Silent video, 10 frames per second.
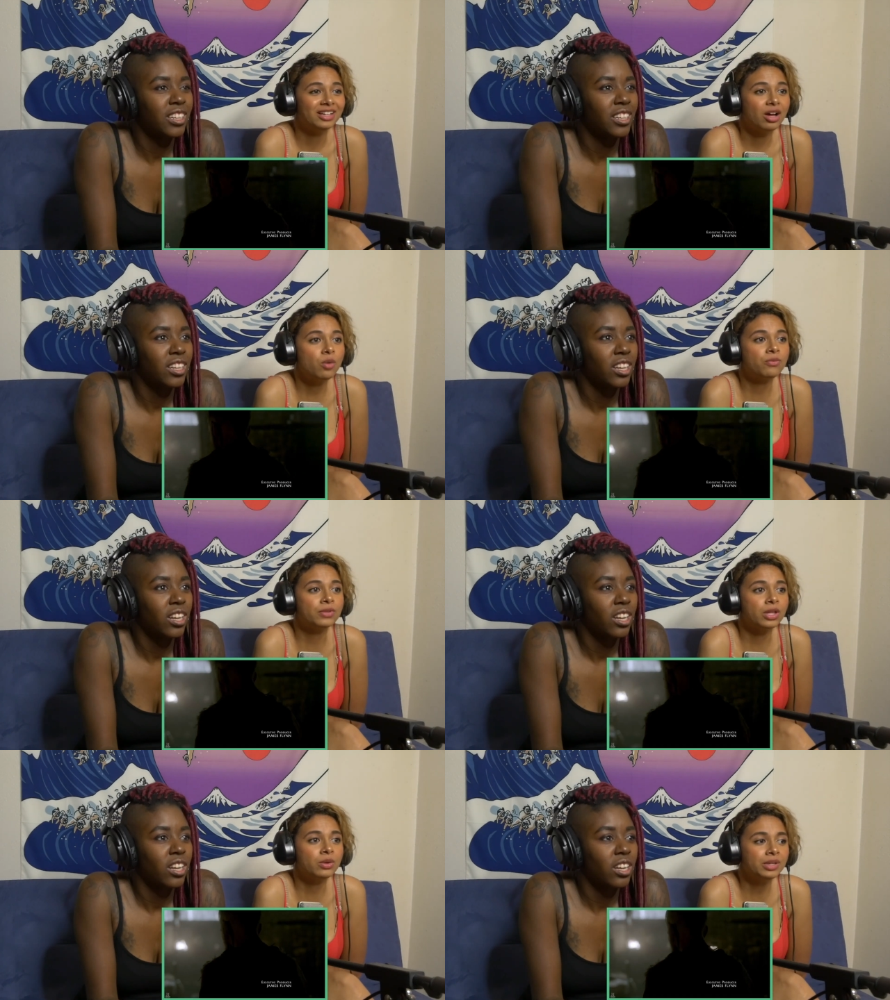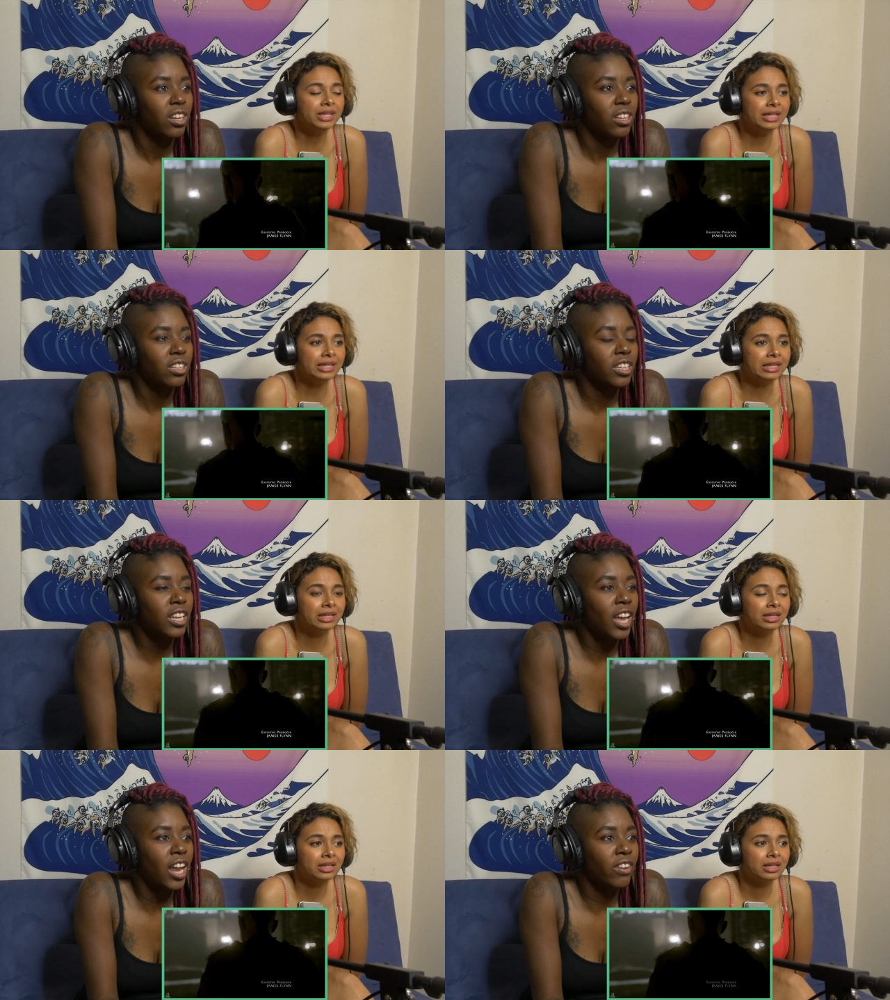Speaker 1: Oh, Floki.
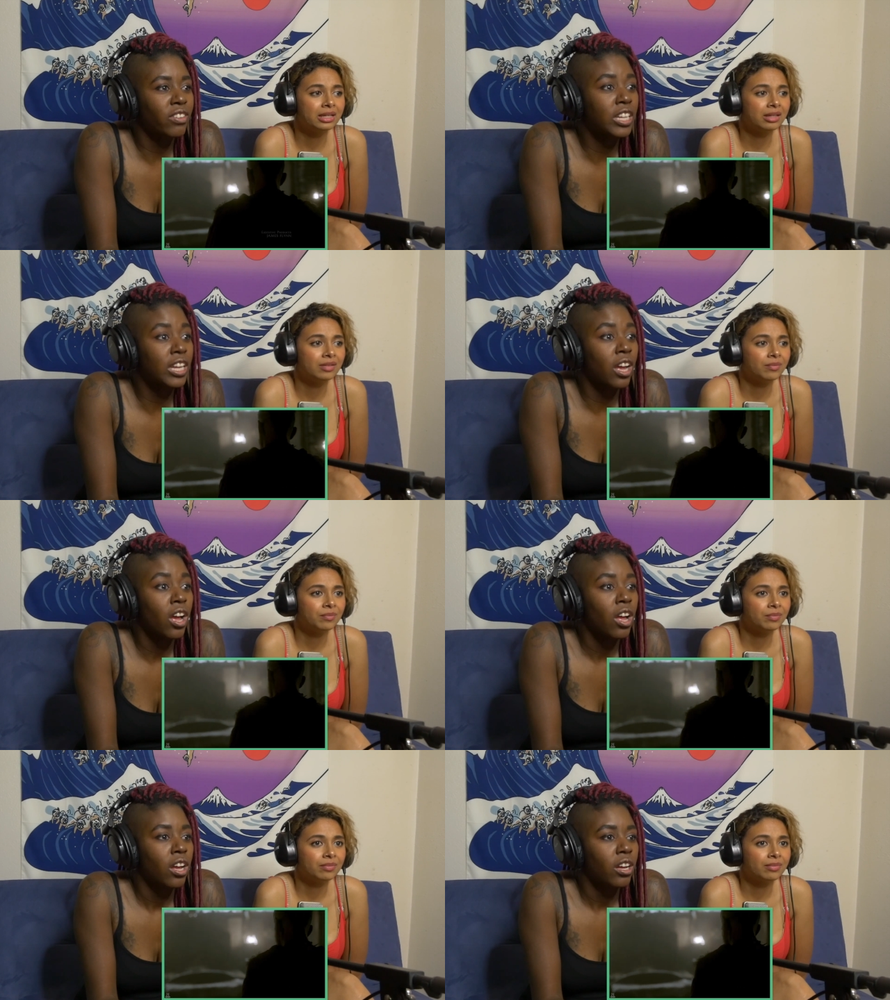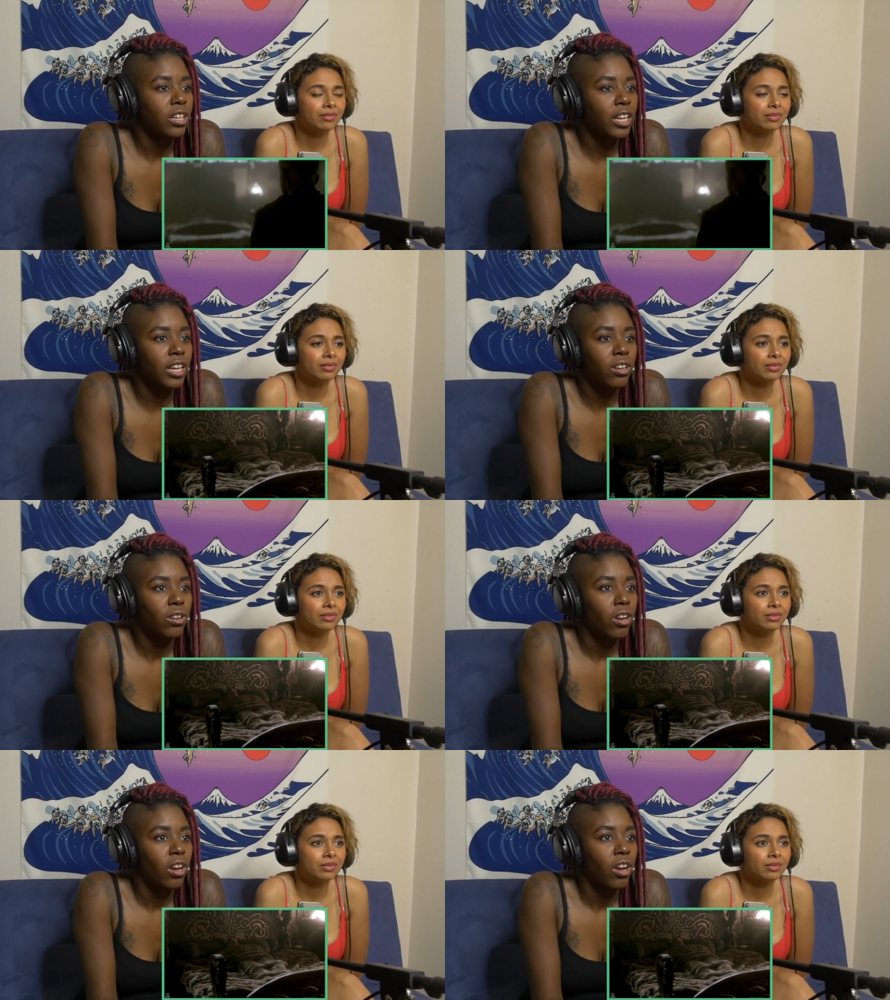Get out of get get.
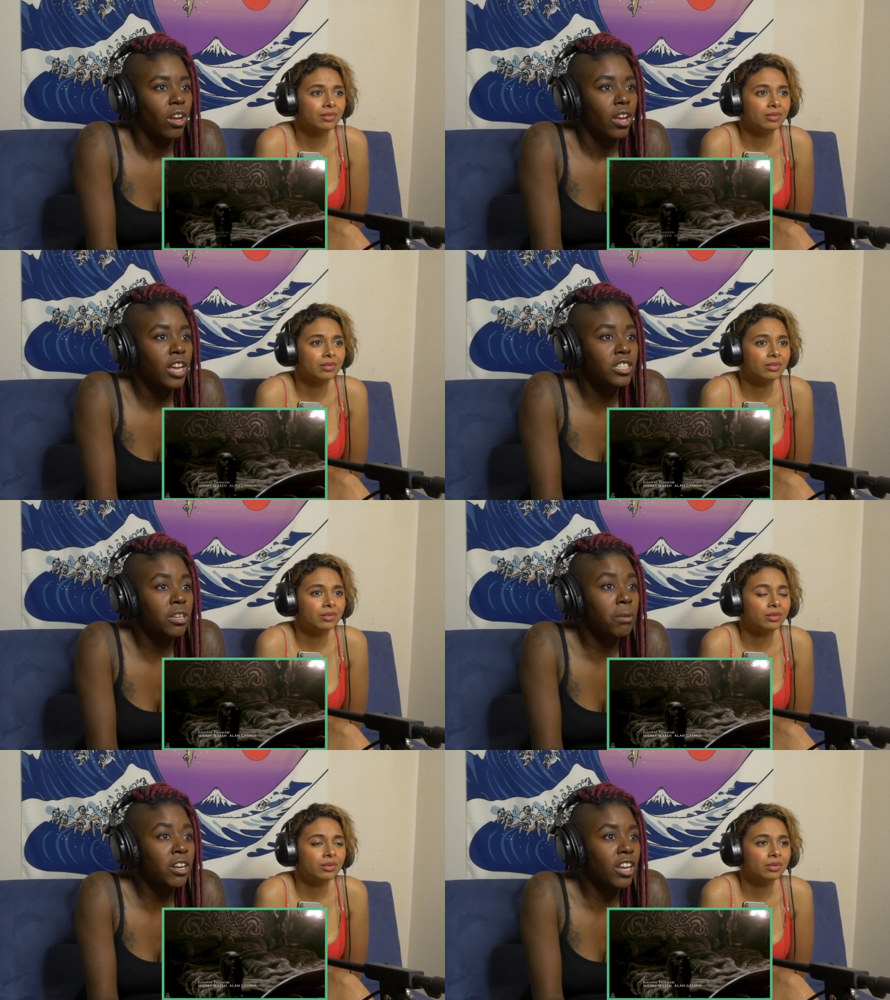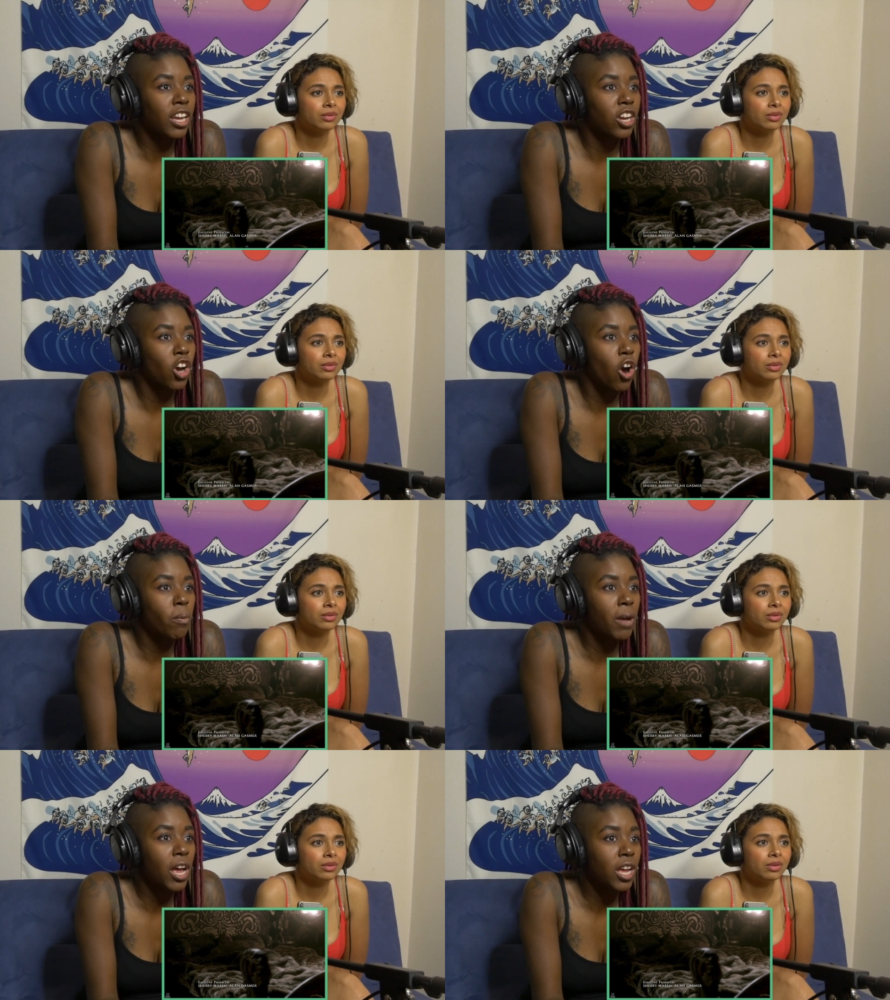Has he been in like a
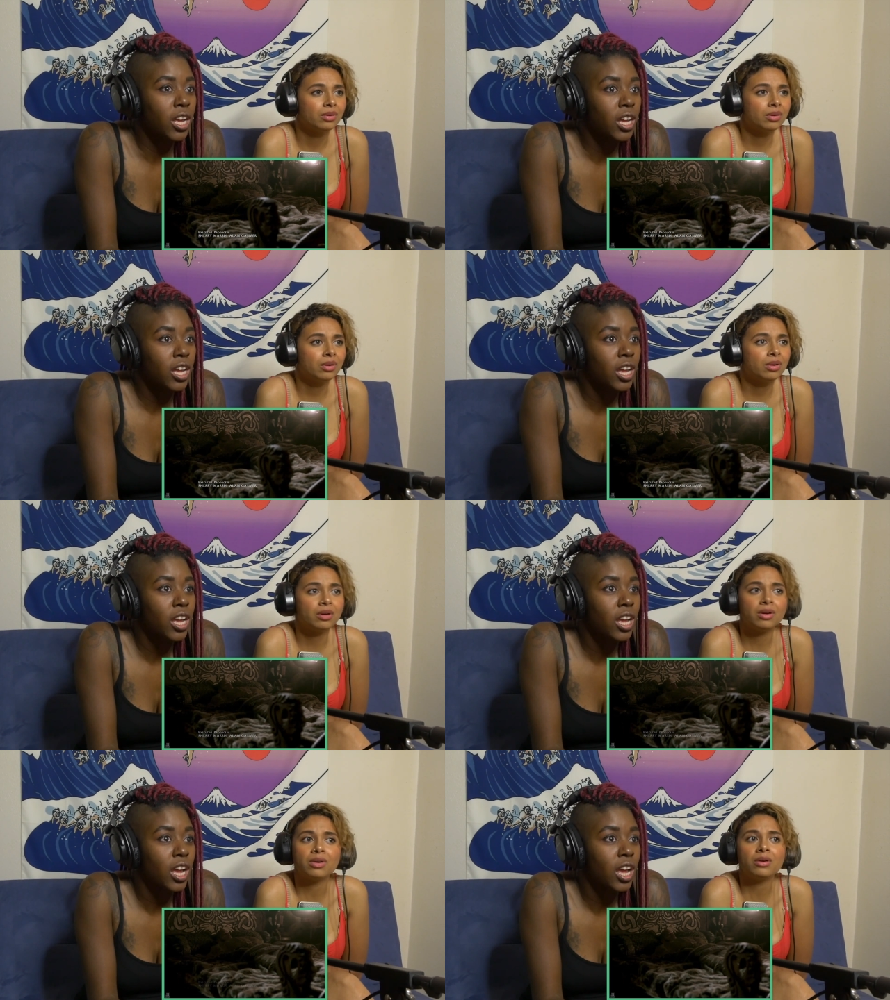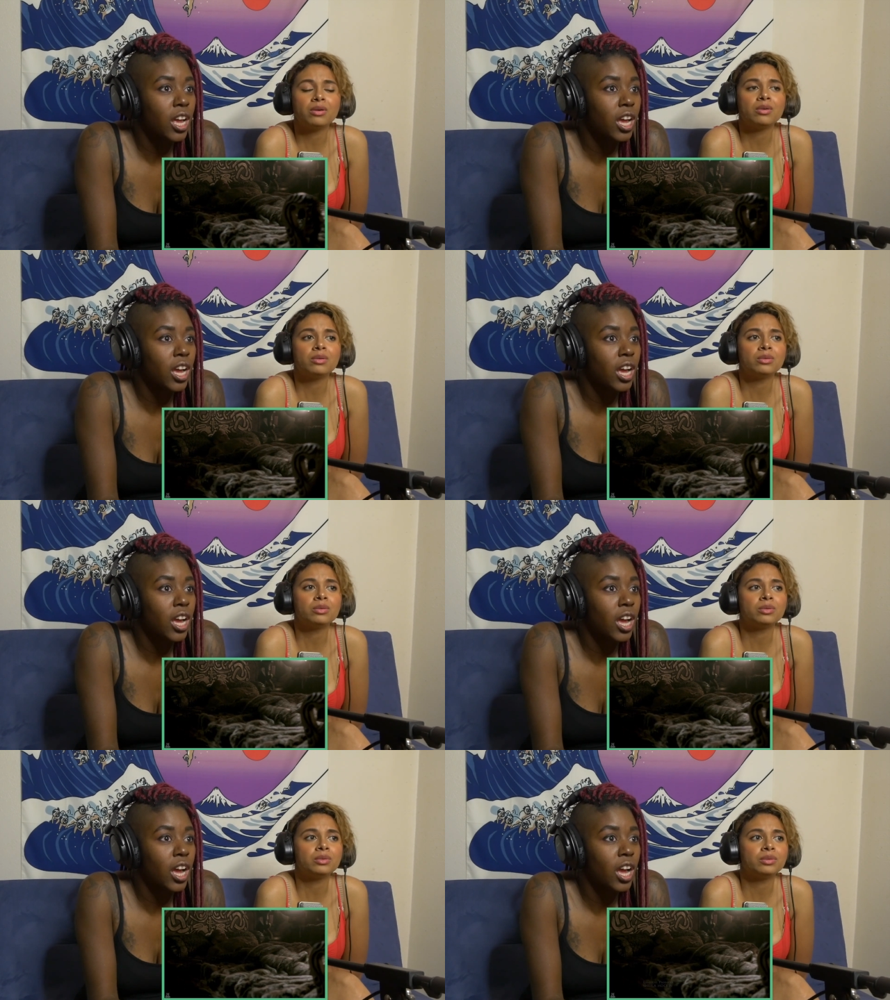coma?
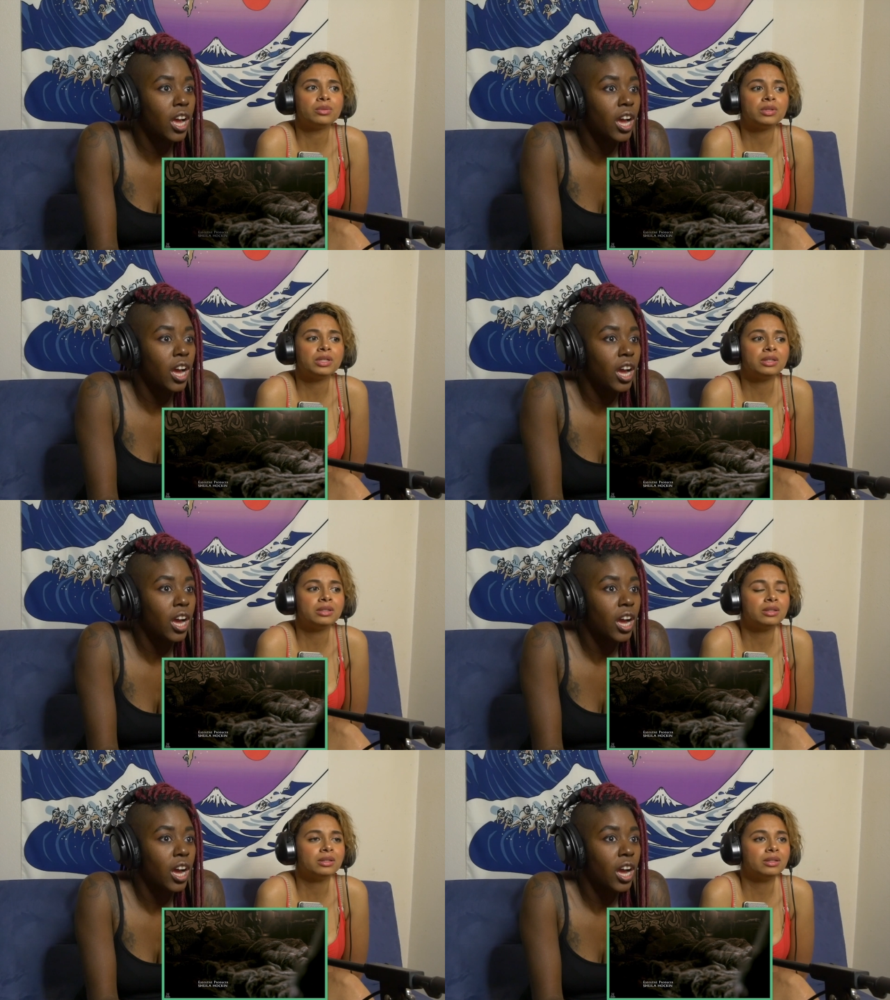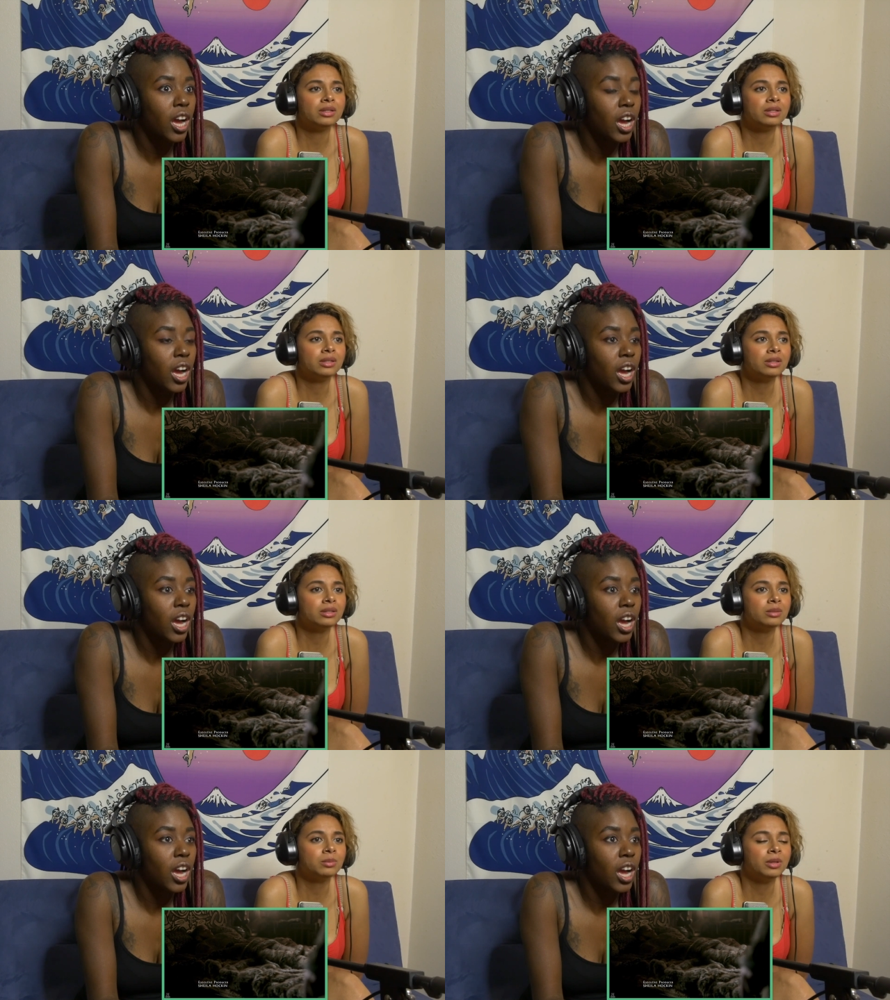
Speaker 2: Oh, he
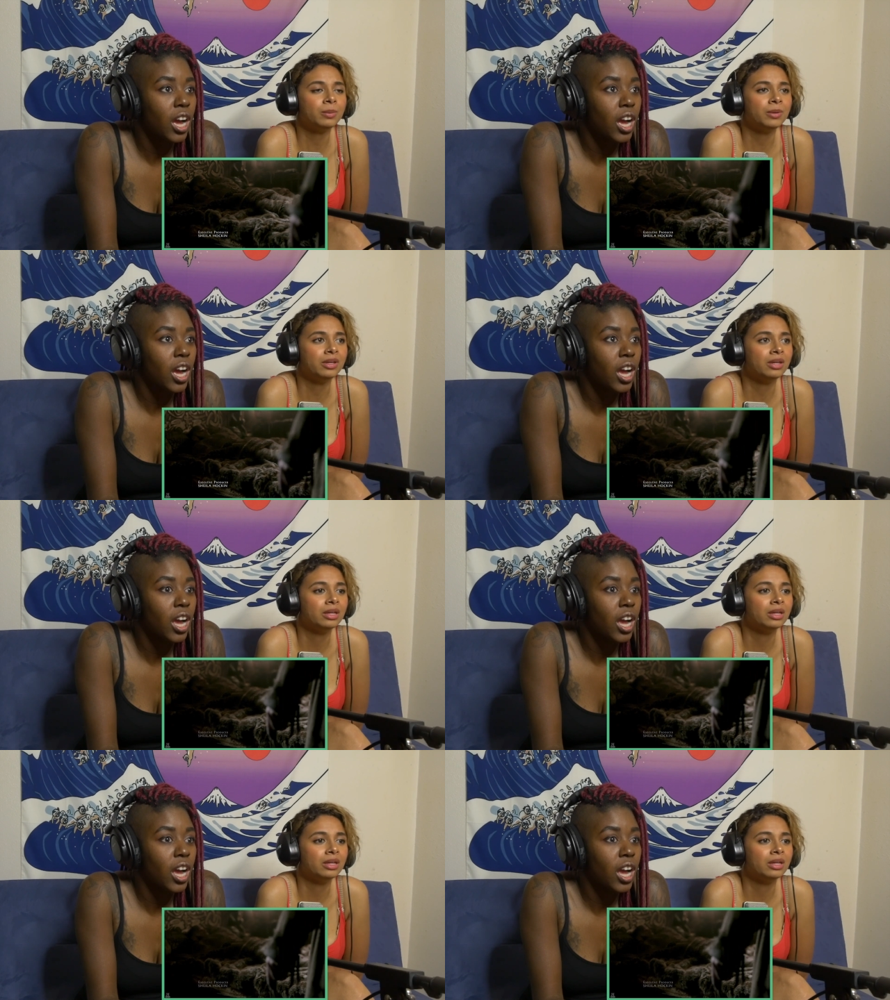is maybe.